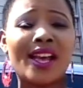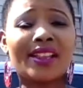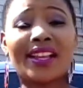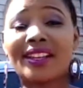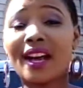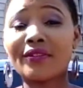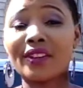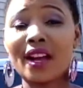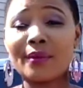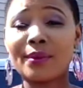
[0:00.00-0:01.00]
Like in
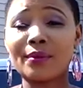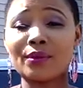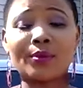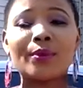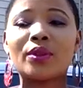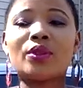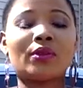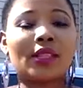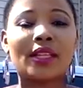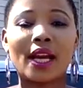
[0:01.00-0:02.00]
Africa, people
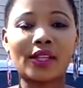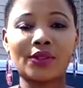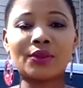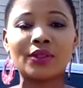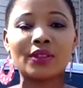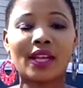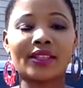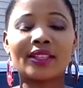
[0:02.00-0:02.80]
they're not used to that.